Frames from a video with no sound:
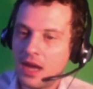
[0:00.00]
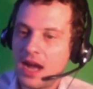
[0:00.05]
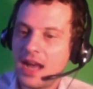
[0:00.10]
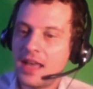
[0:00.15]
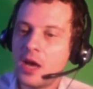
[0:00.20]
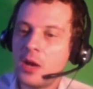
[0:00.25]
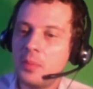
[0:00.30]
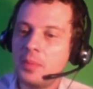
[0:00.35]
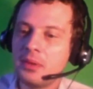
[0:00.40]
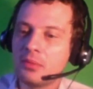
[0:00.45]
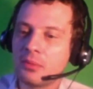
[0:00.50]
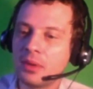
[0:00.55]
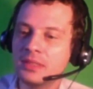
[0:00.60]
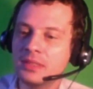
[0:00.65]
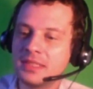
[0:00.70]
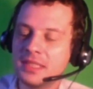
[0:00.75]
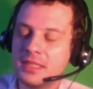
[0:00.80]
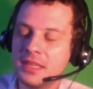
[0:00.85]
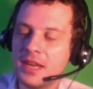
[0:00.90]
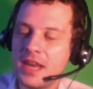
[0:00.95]
I hope he
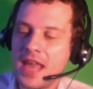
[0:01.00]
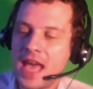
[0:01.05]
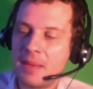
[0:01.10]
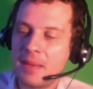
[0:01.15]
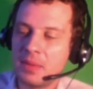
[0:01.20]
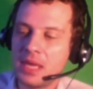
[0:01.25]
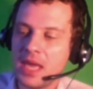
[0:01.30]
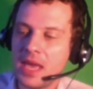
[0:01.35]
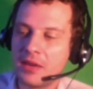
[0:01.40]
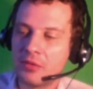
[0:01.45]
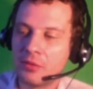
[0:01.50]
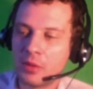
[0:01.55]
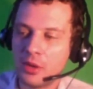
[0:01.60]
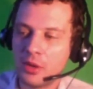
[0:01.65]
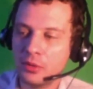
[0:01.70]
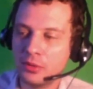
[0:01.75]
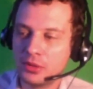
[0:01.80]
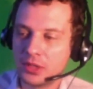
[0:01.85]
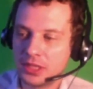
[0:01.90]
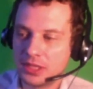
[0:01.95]
runs into Nappy Head
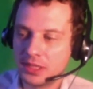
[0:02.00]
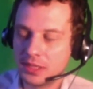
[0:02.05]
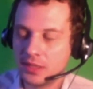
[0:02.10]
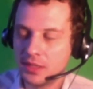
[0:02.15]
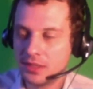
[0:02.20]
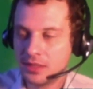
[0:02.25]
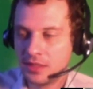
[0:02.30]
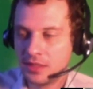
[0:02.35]
Roots.